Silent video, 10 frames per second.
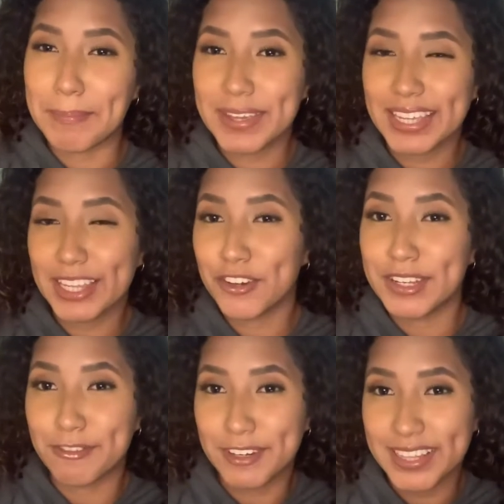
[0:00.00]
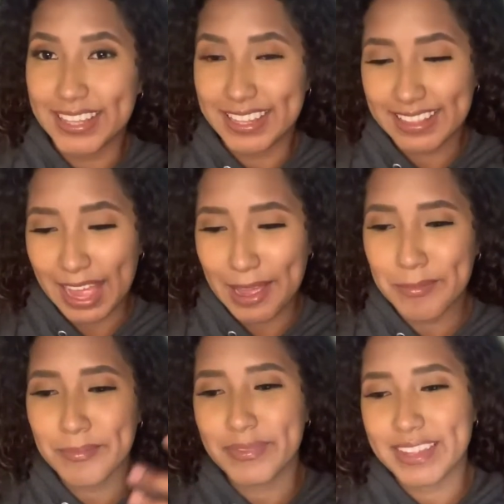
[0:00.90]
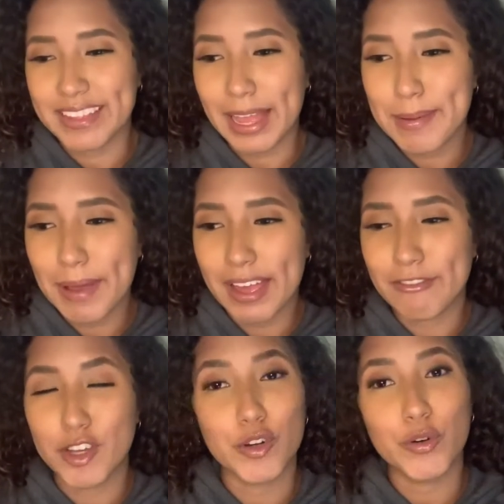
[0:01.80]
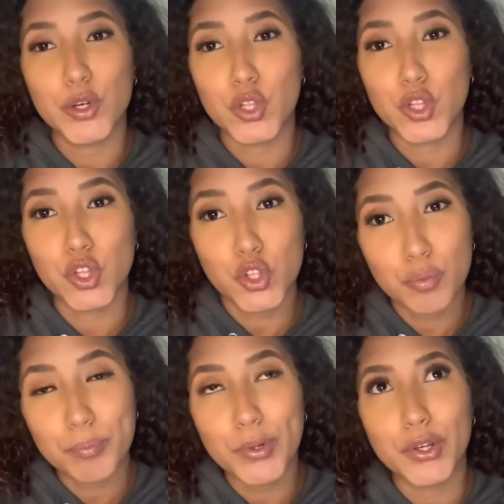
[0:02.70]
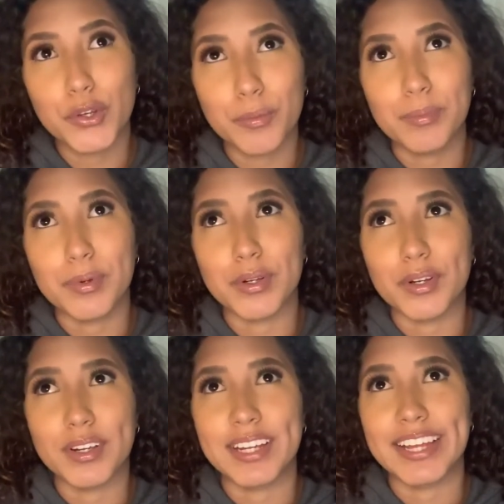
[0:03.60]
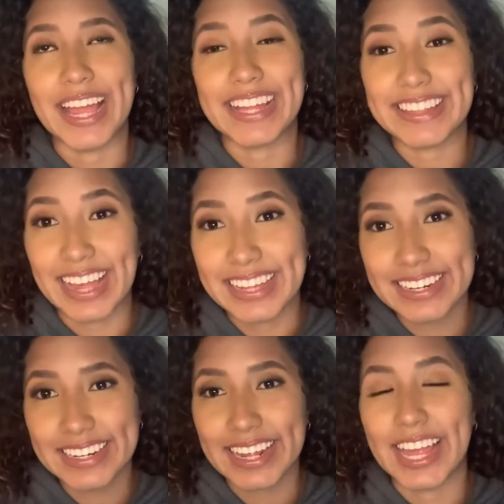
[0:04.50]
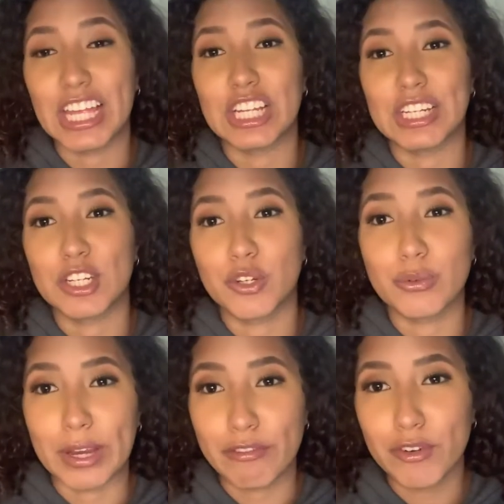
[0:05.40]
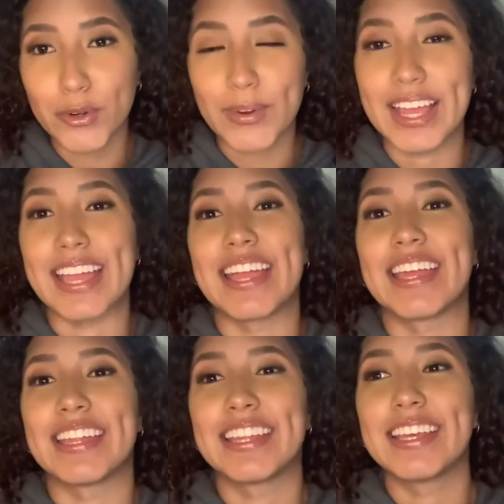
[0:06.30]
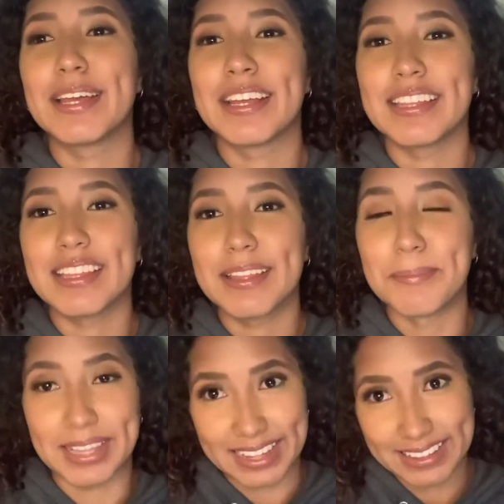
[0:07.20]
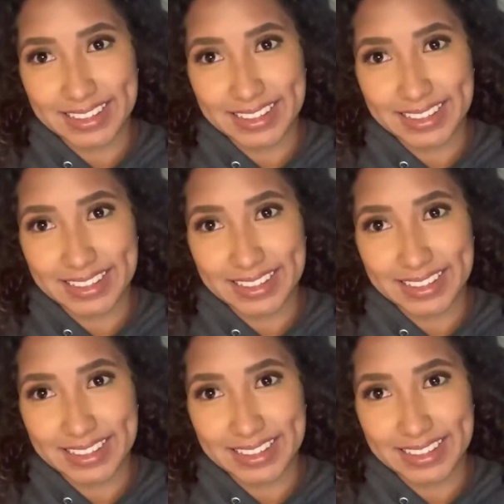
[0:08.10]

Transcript: be a little different this time. This time I feel super duper excited and grateful and blessed.